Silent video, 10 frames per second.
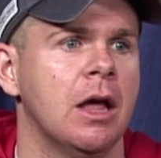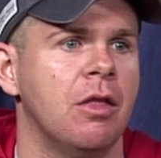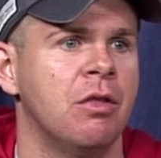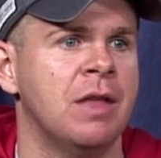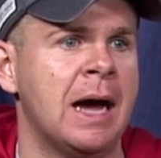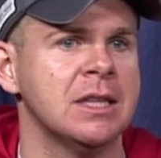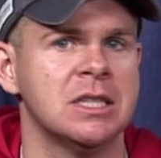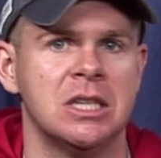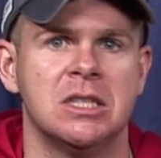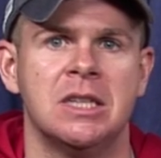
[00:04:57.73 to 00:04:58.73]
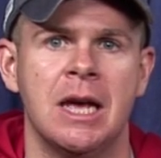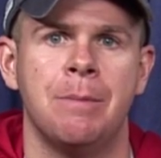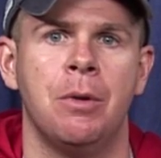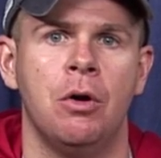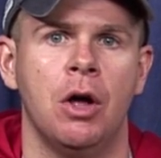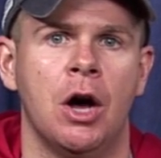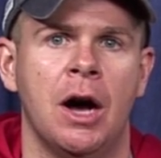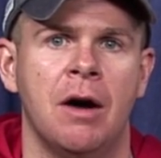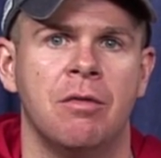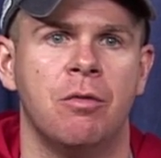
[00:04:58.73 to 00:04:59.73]
That's an example
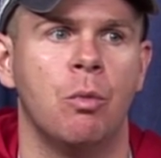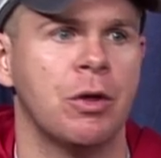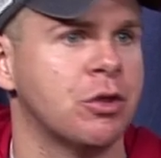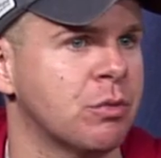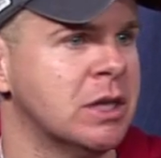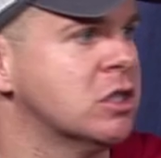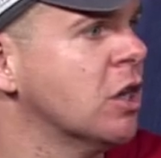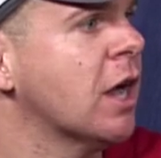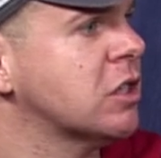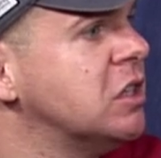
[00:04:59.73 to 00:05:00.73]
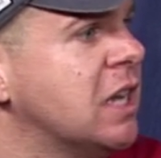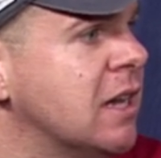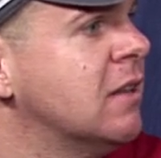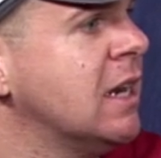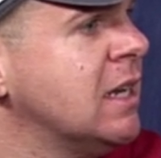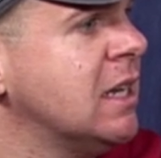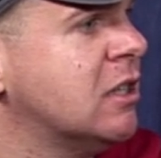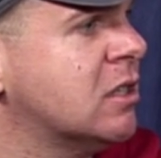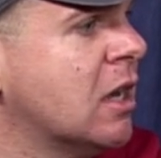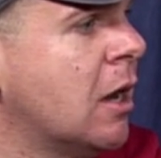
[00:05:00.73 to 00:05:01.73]
of what the Red Sox need. They need
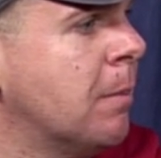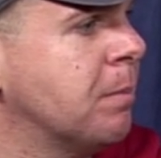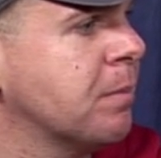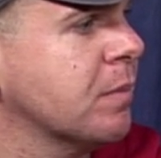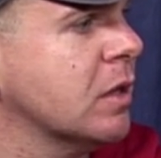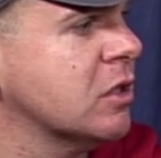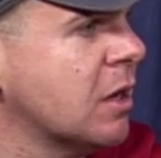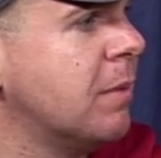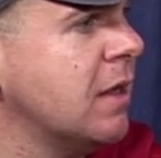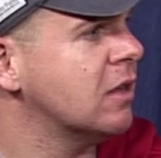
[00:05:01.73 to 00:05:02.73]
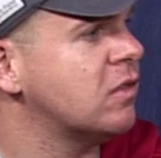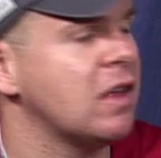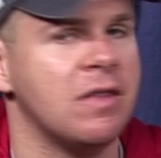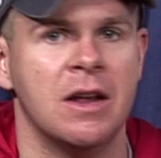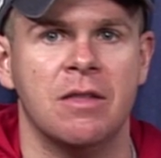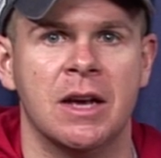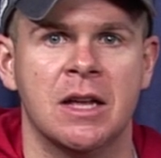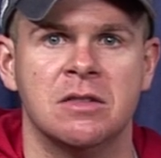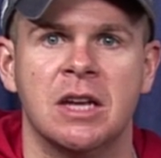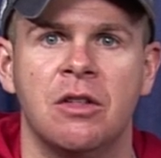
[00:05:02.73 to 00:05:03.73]
somebody in there that
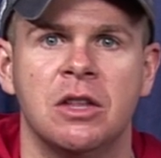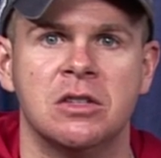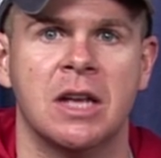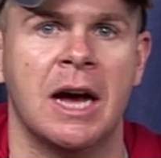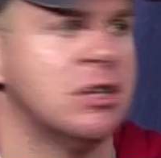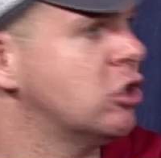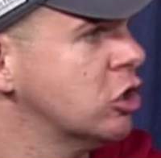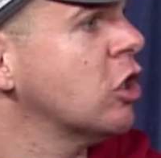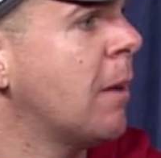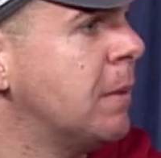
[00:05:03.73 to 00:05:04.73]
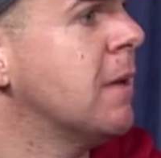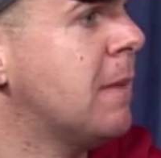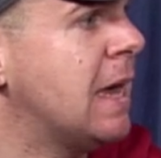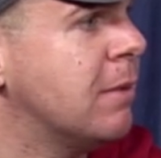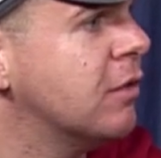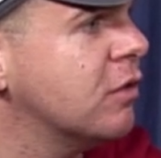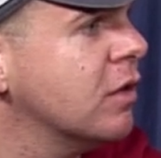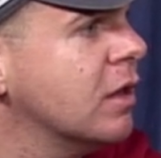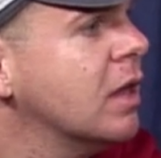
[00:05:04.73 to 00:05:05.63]
can tell these guys to stop being babies.